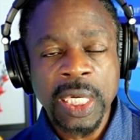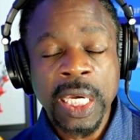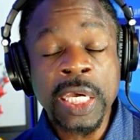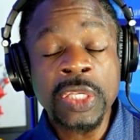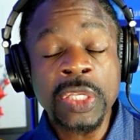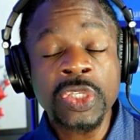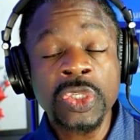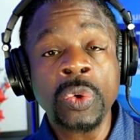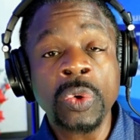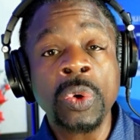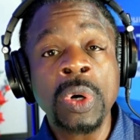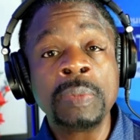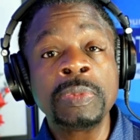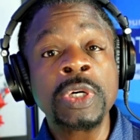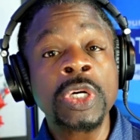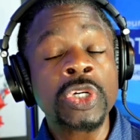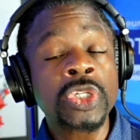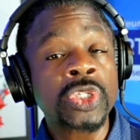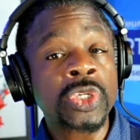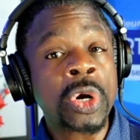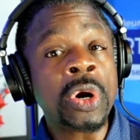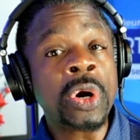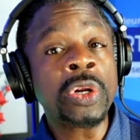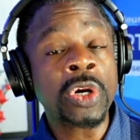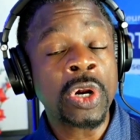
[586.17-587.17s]
And so I'm going
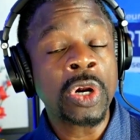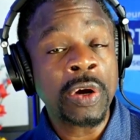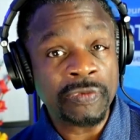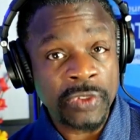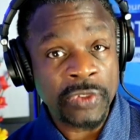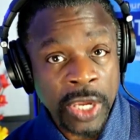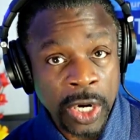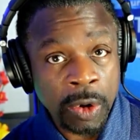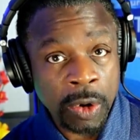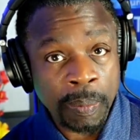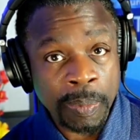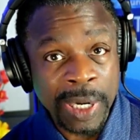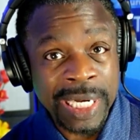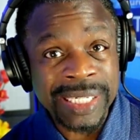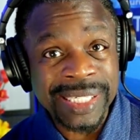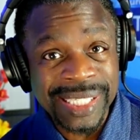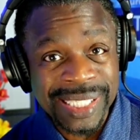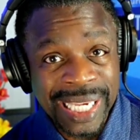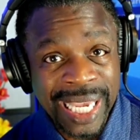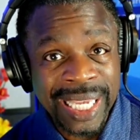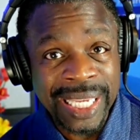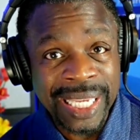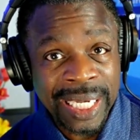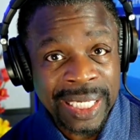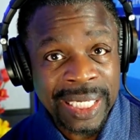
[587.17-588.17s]
to start it off there by
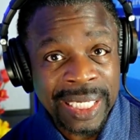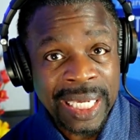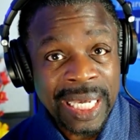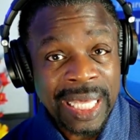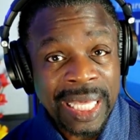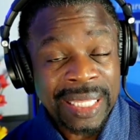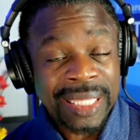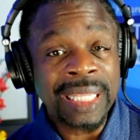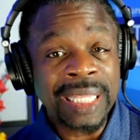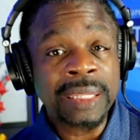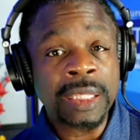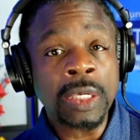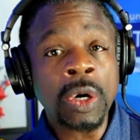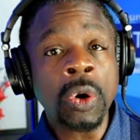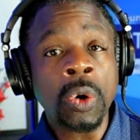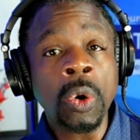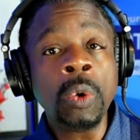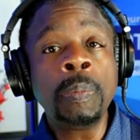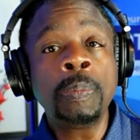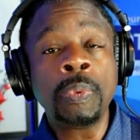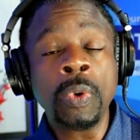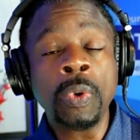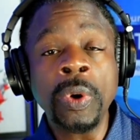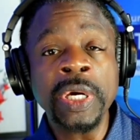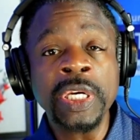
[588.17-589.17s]
saying that the
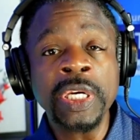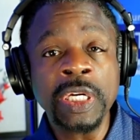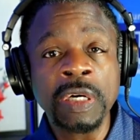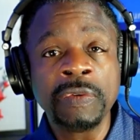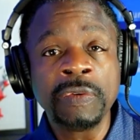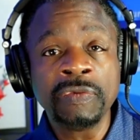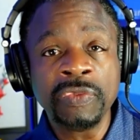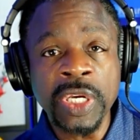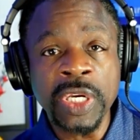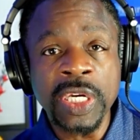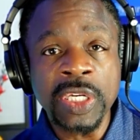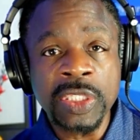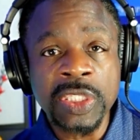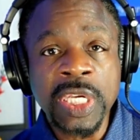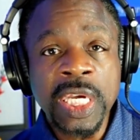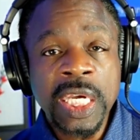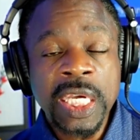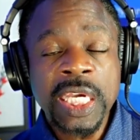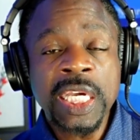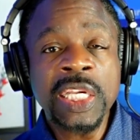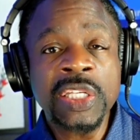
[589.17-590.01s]
whole point of this